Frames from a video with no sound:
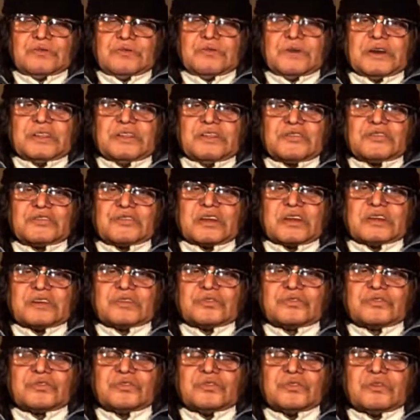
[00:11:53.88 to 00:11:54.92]
by the
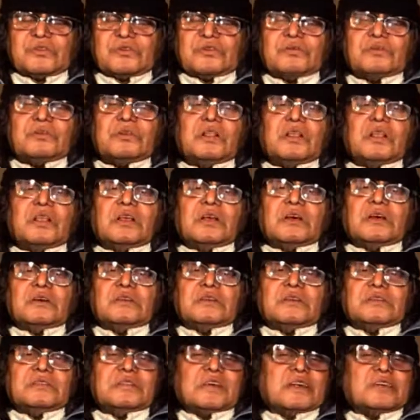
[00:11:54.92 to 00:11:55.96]
status quo.
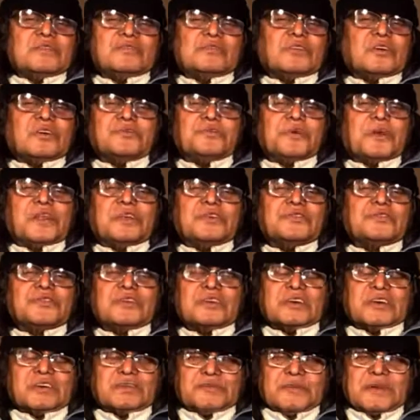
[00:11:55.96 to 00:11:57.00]
There is no
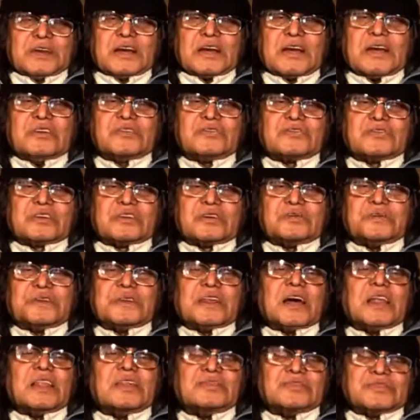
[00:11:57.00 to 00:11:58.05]
policing against
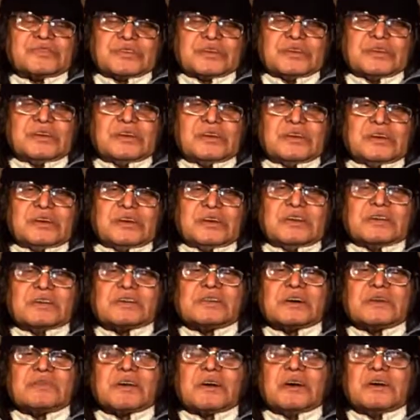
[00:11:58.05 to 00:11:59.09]
criminality in
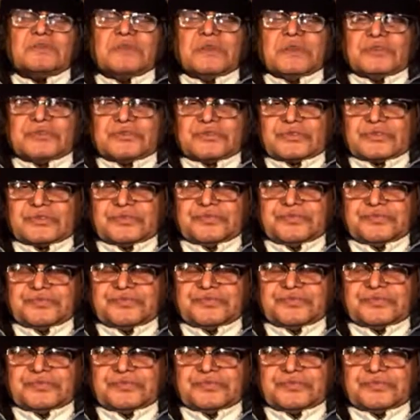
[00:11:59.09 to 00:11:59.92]
Tower Hamlets.